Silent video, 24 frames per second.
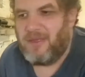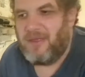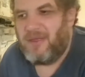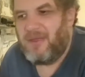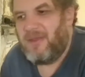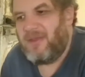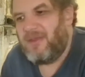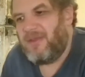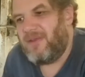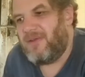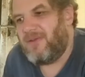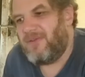
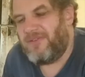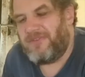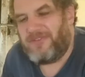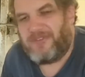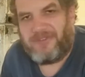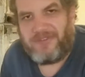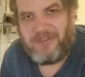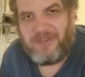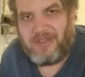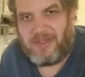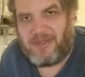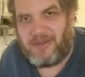Of course,
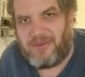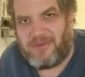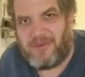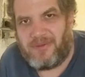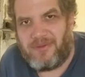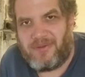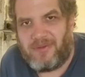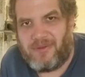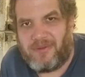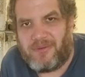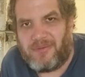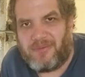it's
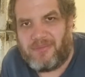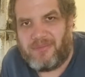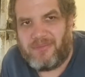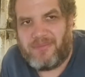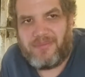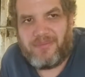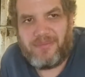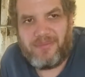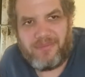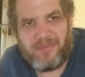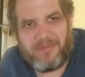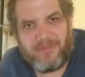not
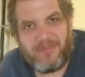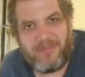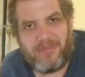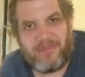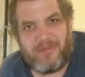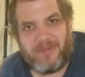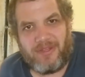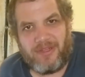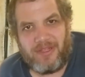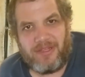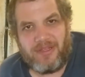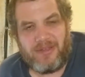
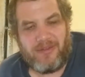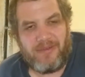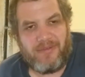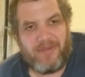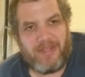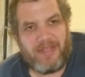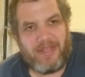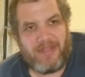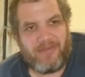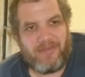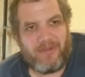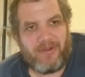clean of
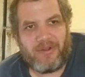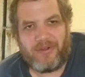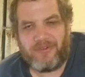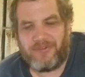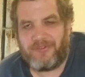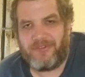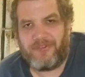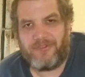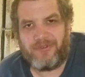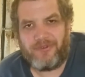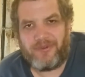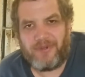
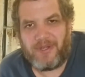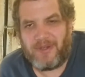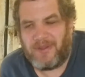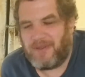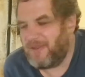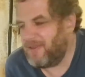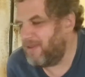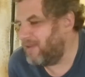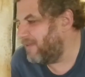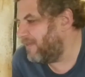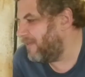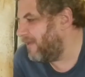antiviruses or
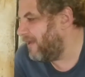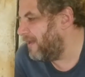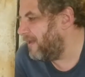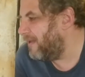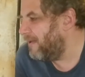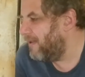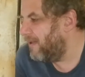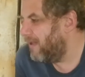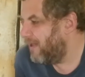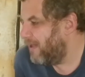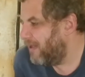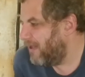anything like that,
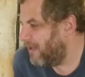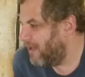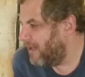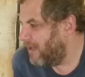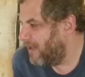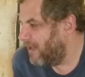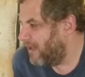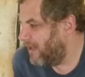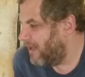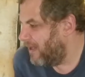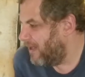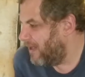
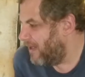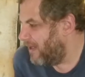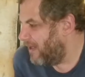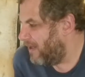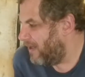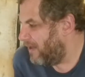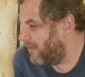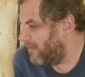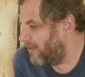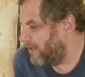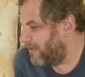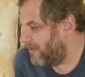
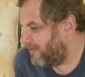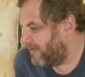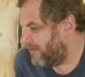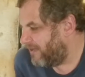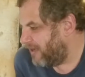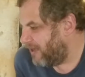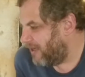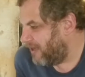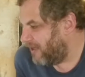but